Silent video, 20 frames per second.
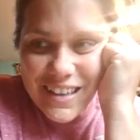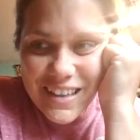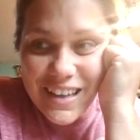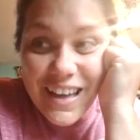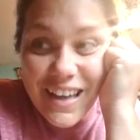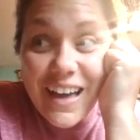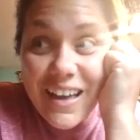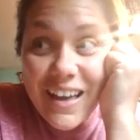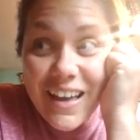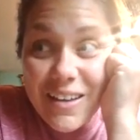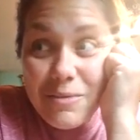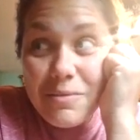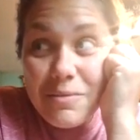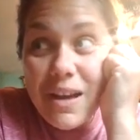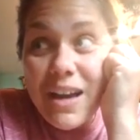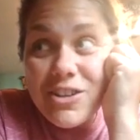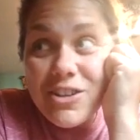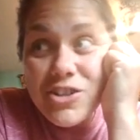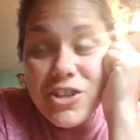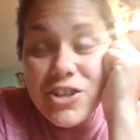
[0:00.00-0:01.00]

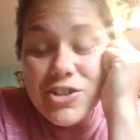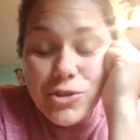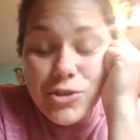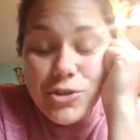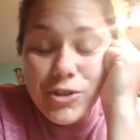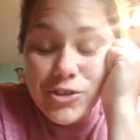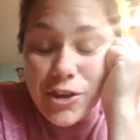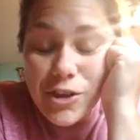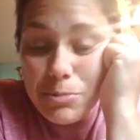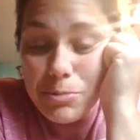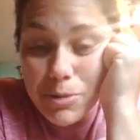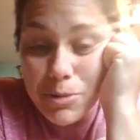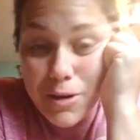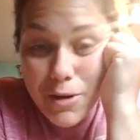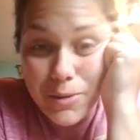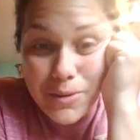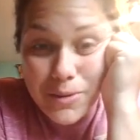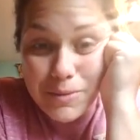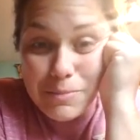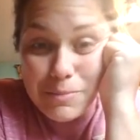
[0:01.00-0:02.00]
Actually TrueStar Pro.
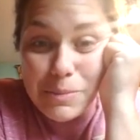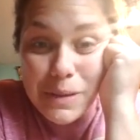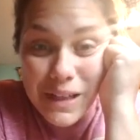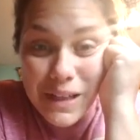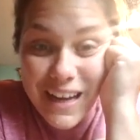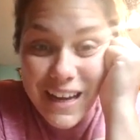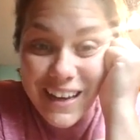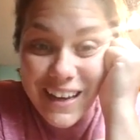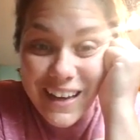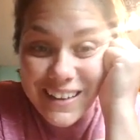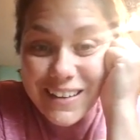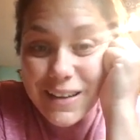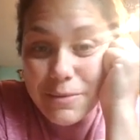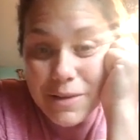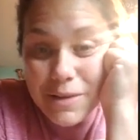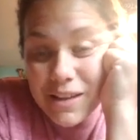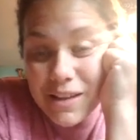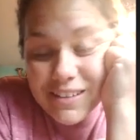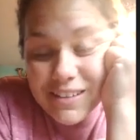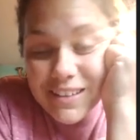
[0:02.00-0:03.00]
But yeah, I
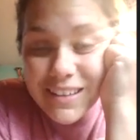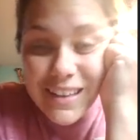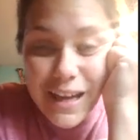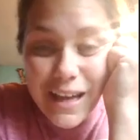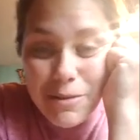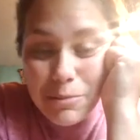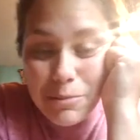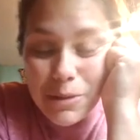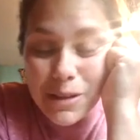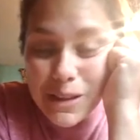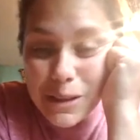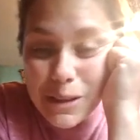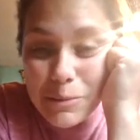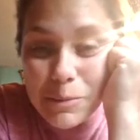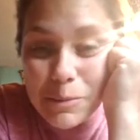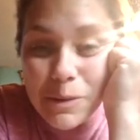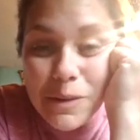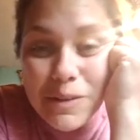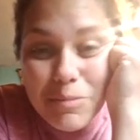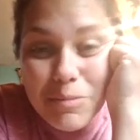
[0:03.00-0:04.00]
mean, same
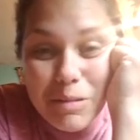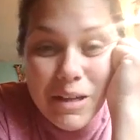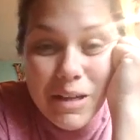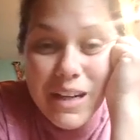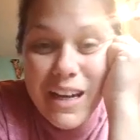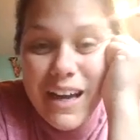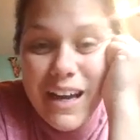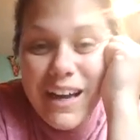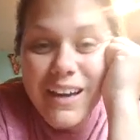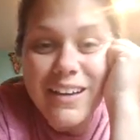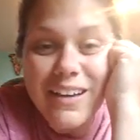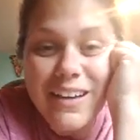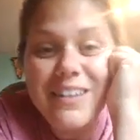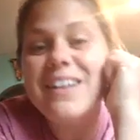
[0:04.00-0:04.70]
principle, but yeah.